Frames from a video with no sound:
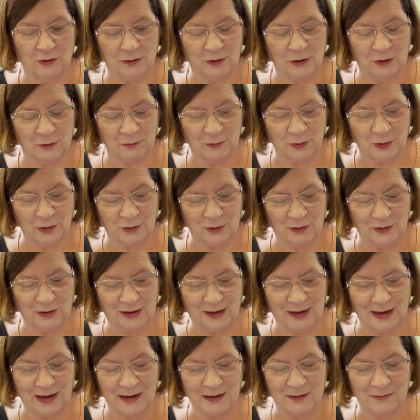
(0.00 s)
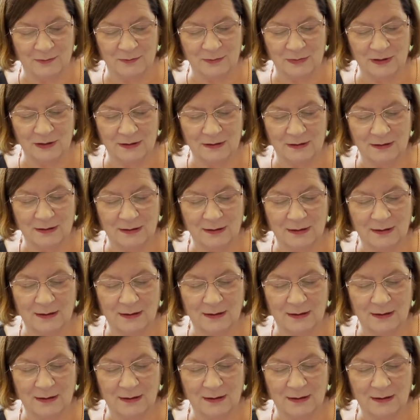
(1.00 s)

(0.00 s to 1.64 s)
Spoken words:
computer games,